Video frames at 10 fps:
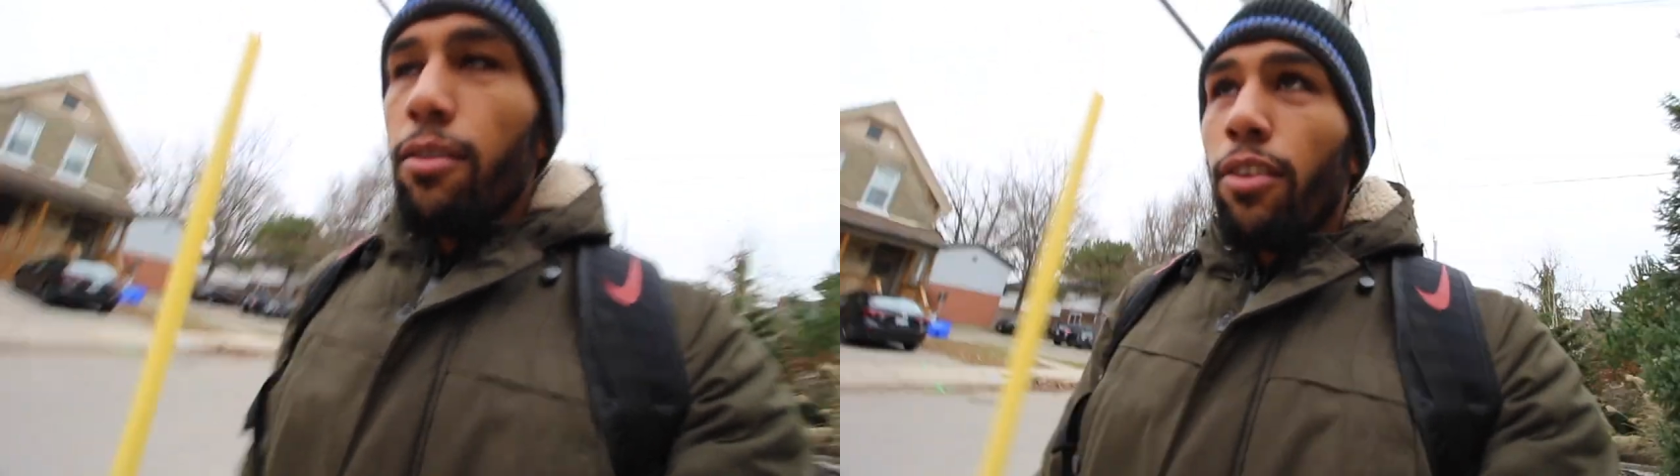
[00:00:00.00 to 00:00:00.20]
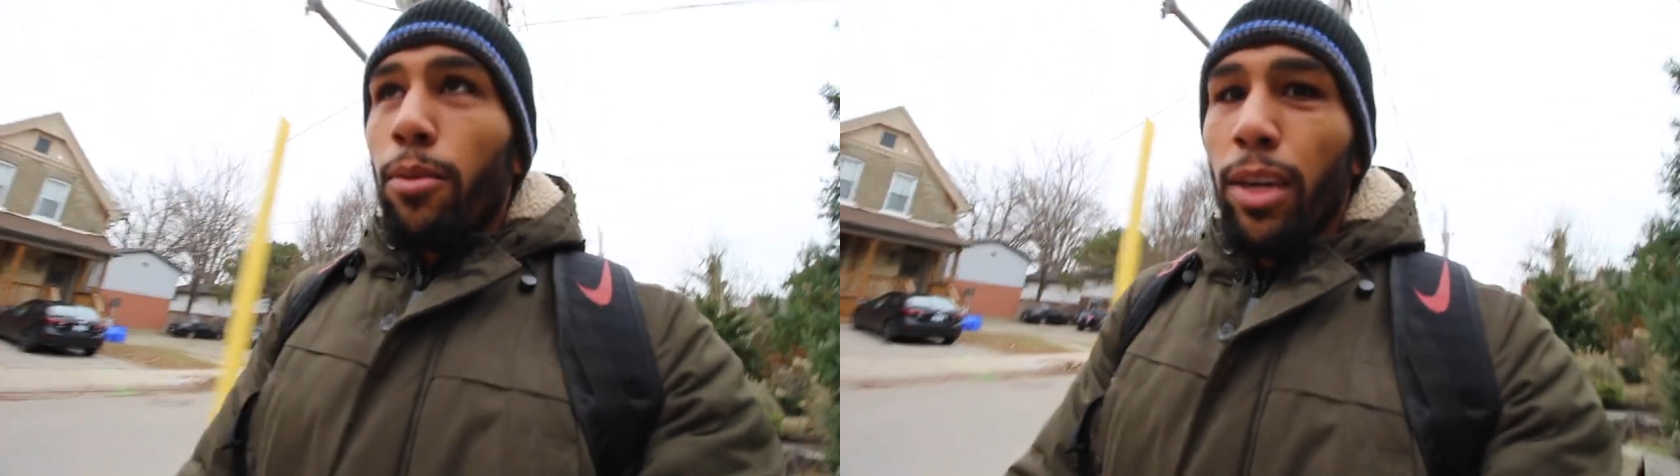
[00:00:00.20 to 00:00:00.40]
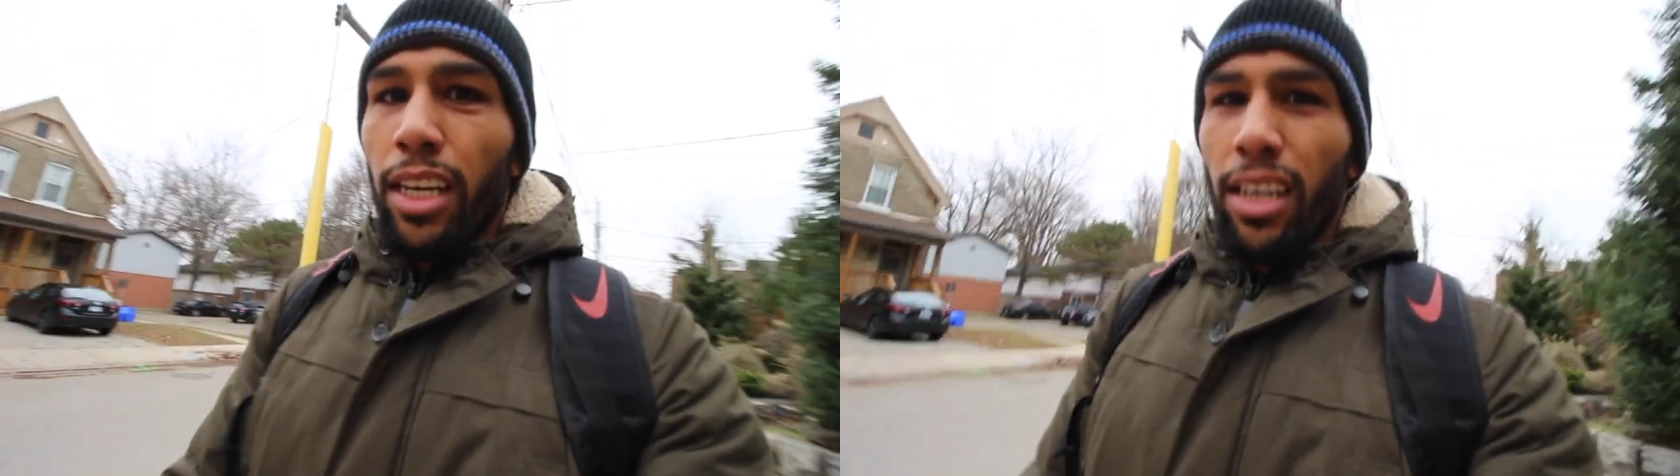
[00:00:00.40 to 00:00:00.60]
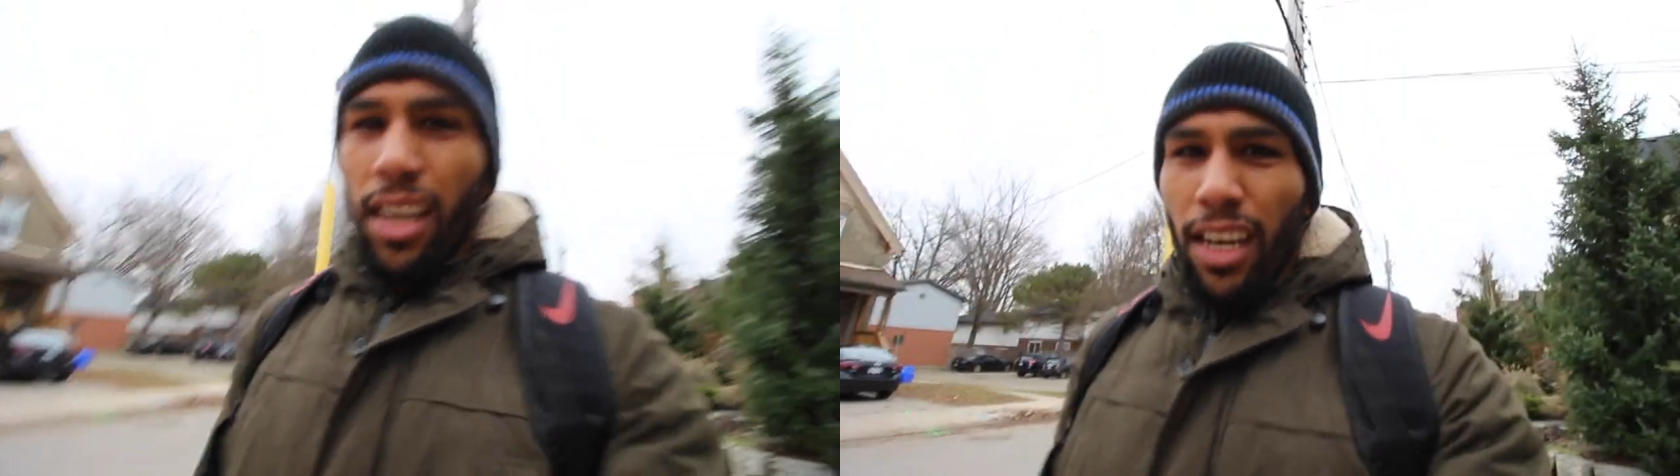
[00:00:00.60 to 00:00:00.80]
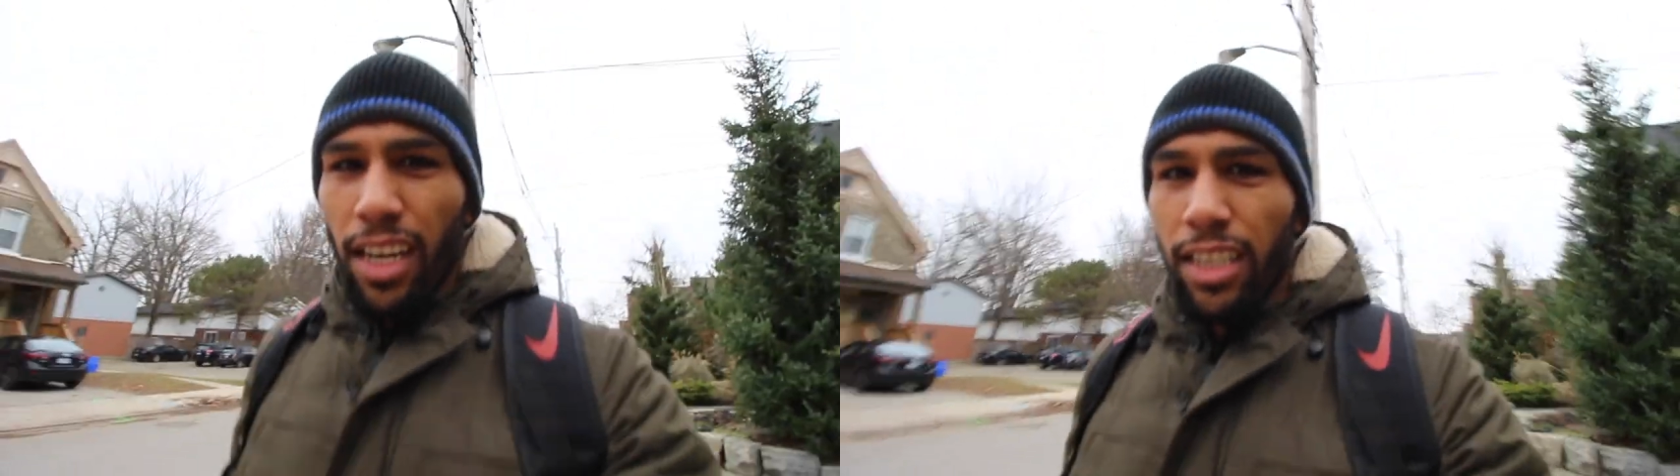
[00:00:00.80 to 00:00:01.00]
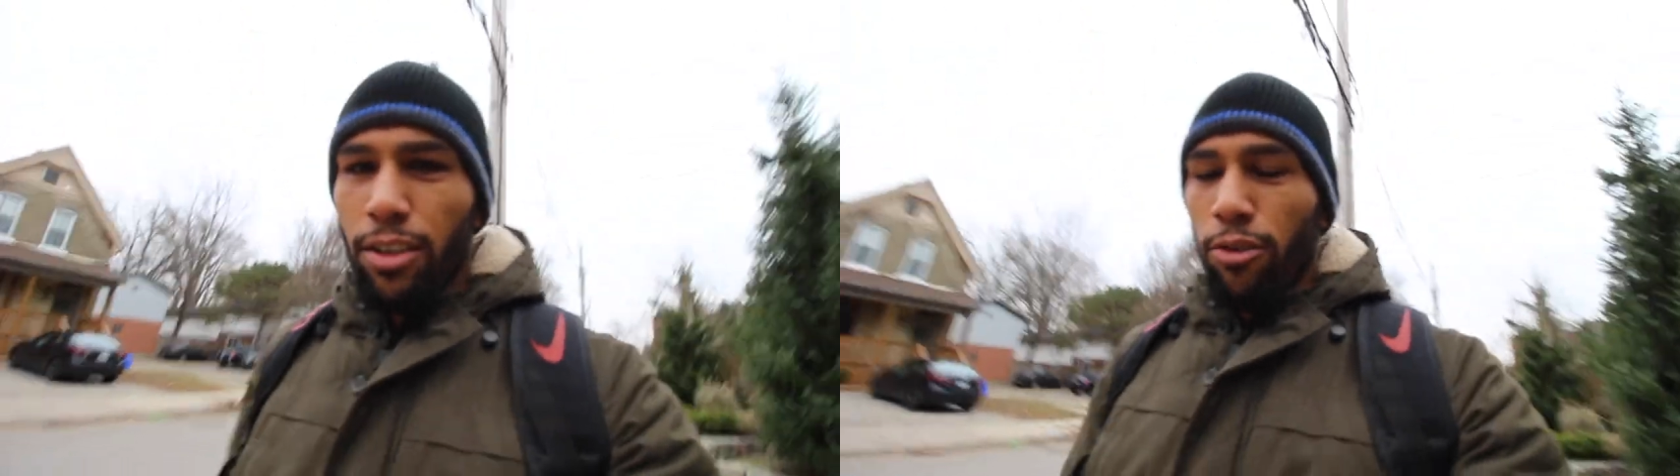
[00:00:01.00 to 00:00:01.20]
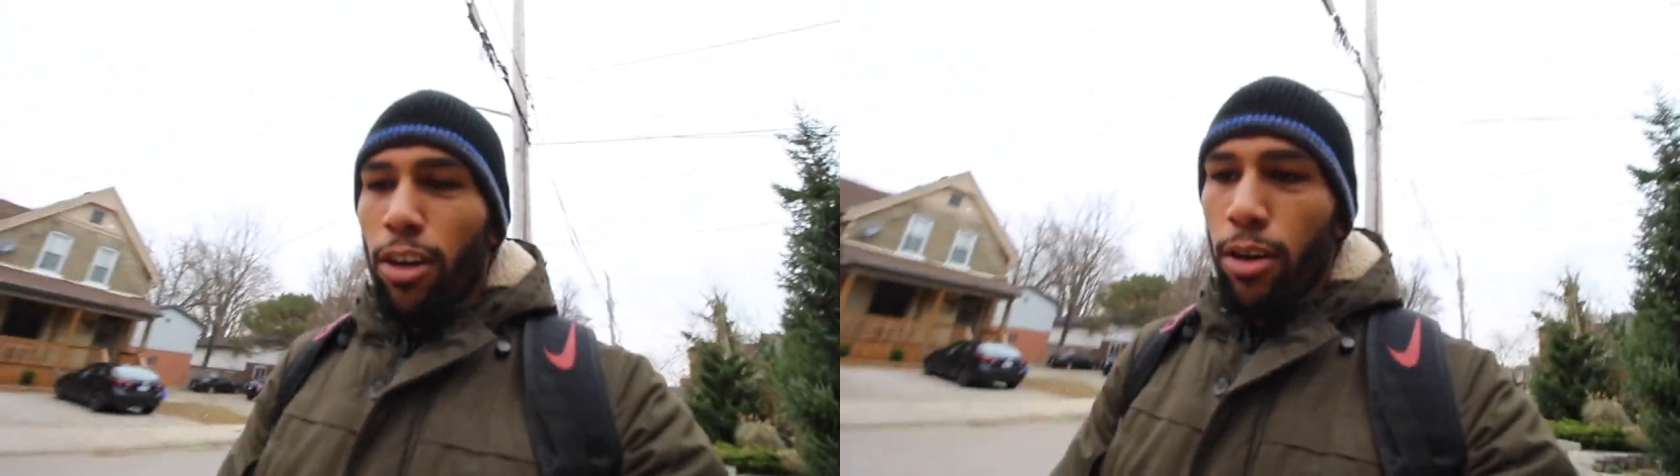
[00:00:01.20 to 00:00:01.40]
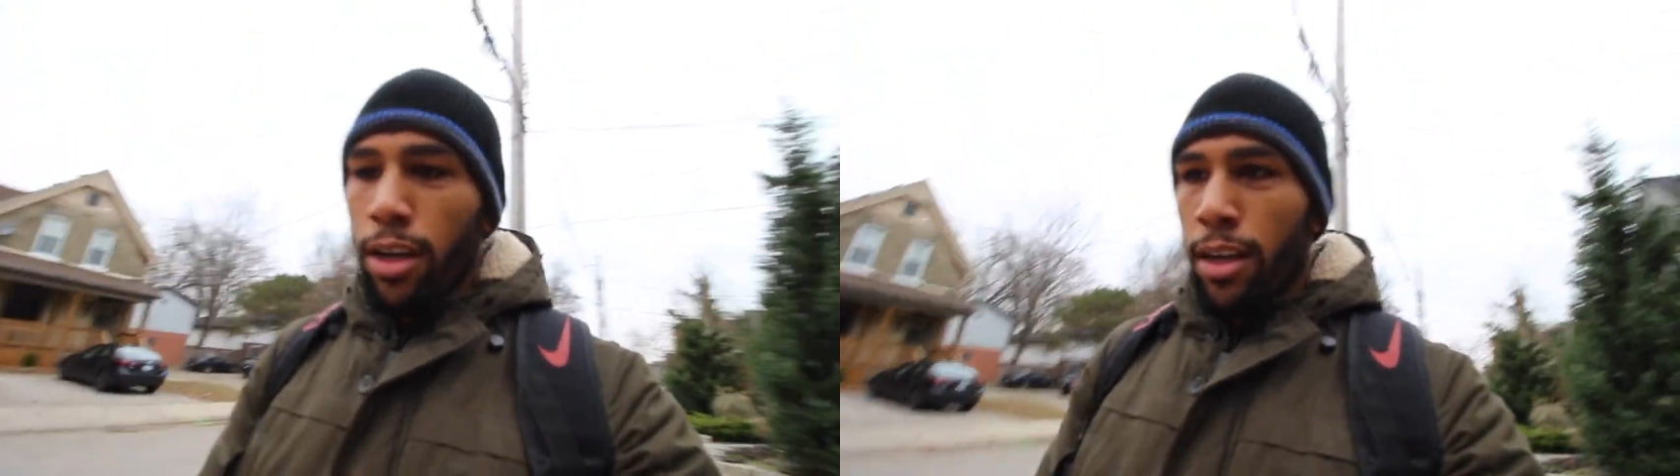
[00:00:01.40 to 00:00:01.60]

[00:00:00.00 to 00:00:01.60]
for the meet, is to run